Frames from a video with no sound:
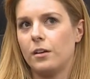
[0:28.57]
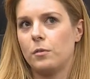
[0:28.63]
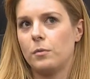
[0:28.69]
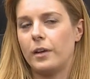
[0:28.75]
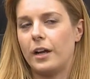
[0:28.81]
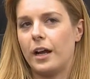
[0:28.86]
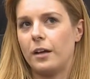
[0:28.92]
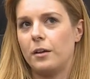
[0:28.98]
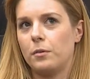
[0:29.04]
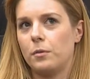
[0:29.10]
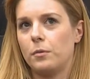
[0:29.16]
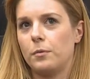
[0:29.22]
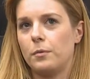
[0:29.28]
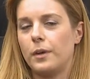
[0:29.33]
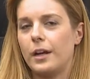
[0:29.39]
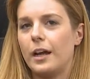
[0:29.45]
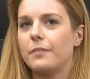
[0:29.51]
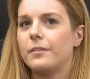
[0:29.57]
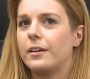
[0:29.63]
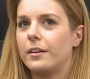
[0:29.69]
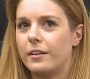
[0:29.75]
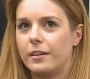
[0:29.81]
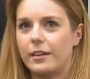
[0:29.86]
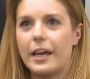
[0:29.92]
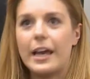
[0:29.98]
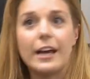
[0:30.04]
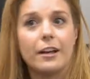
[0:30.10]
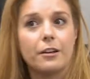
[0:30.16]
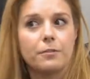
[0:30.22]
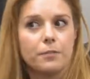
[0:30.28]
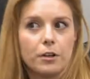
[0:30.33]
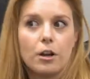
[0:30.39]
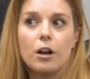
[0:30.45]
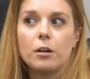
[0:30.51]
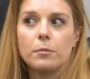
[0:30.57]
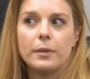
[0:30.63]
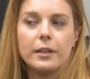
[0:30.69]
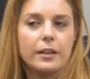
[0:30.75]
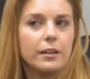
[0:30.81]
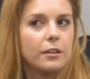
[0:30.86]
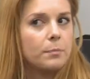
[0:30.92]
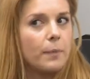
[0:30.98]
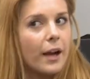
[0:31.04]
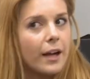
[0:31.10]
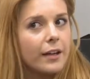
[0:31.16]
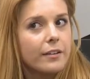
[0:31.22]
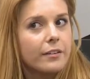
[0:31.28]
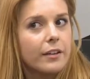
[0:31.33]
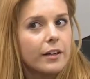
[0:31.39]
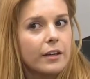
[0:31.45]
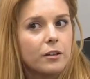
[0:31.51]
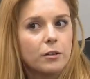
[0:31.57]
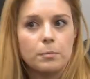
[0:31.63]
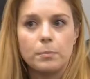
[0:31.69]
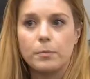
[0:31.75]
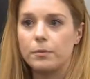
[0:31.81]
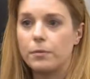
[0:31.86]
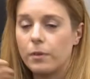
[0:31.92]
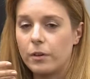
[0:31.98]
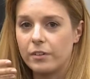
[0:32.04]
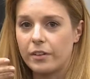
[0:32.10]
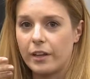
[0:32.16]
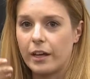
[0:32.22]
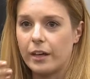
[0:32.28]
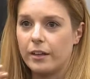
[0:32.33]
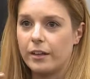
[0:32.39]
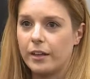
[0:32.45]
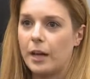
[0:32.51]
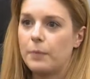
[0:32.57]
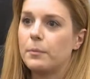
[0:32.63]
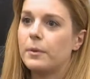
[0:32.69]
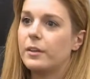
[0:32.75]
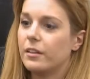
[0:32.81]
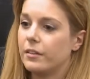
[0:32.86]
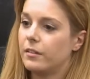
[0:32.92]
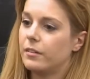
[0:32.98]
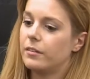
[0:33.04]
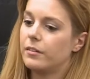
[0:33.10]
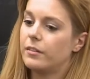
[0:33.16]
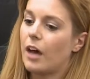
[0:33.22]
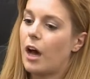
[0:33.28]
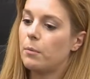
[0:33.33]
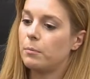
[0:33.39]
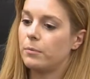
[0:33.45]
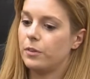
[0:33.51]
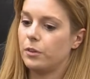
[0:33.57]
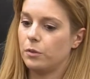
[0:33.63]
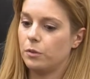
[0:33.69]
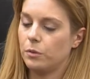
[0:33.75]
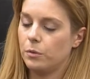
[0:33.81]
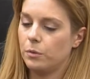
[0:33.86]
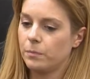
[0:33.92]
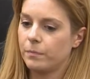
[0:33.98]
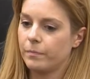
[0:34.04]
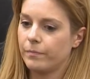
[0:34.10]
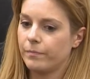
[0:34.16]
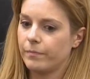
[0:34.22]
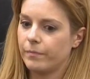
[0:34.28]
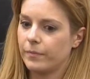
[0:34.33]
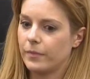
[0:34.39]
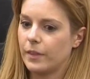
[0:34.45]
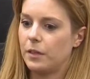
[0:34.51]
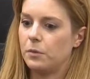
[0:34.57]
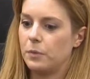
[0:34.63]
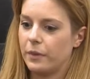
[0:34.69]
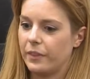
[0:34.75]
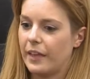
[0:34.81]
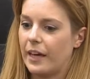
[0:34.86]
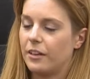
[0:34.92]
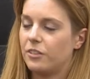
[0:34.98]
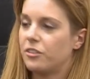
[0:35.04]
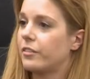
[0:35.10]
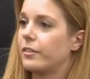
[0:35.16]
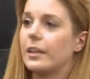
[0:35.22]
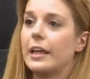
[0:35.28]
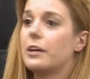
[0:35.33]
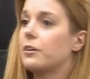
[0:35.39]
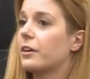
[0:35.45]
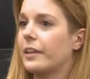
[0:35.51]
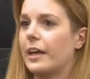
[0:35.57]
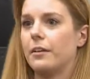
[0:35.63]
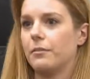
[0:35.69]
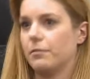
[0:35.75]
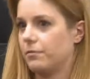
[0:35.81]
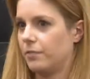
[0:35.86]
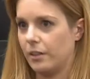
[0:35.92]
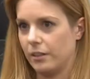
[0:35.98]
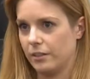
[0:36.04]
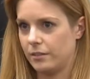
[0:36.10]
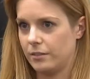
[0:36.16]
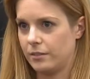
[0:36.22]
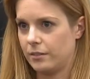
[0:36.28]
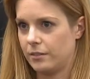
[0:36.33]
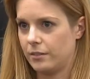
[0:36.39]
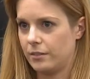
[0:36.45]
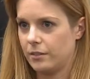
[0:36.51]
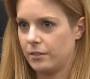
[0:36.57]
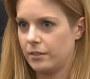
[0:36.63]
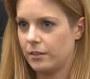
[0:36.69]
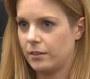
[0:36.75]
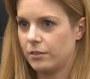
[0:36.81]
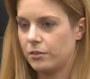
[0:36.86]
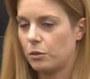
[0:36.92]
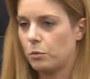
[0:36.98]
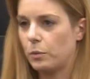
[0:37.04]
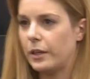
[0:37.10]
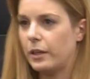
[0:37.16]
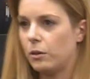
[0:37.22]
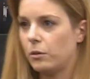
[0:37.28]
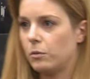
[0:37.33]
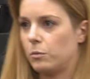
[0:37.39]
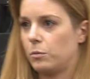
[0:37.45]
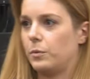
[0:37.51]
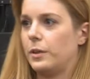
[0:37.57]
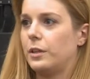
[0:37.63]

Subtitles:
when I have a hand for Cartman, it's behind his head or before his head. I'm in the top view with that, just layering that in front. So we don't.